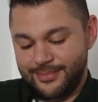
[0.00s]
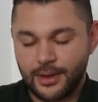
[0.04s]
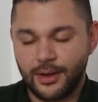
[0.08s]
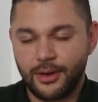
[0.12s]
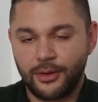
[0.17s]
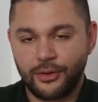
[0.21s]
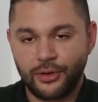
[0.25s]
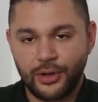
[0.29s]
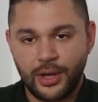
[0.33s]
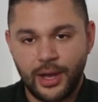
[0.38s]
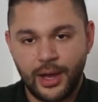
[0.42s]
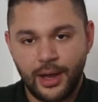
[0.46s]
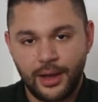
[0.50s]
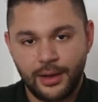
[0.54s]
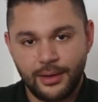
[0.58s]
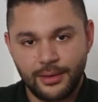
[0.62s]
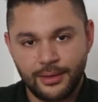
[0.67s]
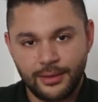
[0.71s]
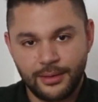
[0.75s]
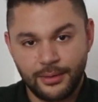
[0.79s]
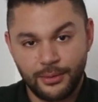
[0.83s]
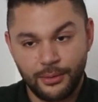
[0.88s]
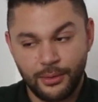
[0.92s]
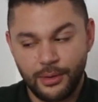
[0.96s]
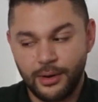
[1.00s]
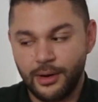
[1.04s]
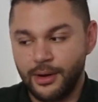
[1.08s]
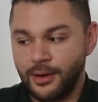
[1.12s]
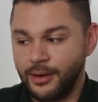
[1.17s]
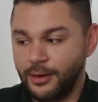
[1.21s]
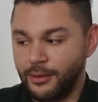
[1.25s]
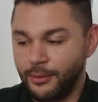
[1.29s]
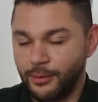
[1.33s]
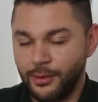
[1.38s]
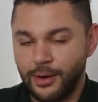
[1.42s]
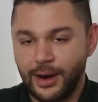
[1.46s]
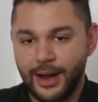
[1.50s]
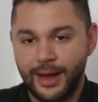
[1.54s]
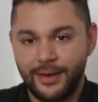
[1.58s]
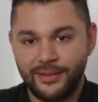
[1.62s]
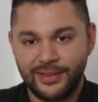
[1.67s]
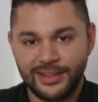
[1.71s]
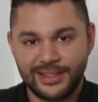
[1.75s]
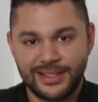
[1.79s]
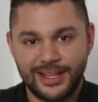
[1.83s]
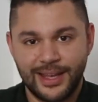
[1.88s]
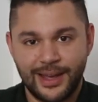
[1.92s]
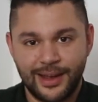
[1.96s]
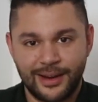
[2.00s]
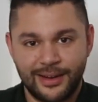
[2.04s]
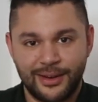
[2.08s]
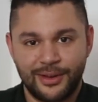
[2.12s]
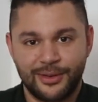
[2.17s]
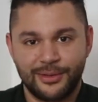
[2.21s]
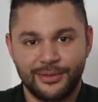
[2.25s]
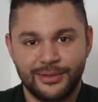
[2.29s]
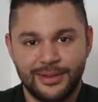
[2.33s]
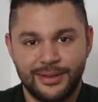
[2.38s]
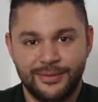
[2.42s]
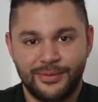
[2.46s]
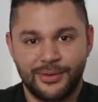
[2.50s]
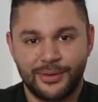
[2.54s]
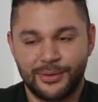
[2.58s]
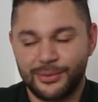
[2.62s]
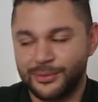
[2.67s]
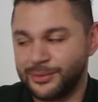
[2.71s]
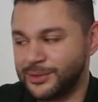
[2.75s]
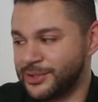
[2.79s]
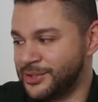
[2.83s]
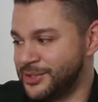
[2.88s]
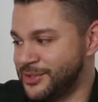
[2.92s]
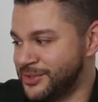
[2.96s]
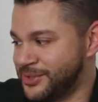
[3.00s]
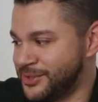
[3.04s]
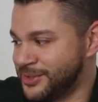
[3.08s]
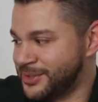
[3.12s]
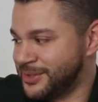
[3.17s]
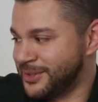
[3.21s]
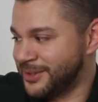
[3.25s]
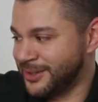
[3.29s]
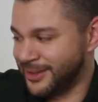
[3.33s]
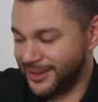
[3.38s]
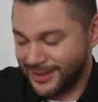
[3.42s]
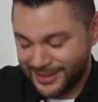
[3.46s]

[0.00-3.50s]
Okay, we're having technical difficulties here.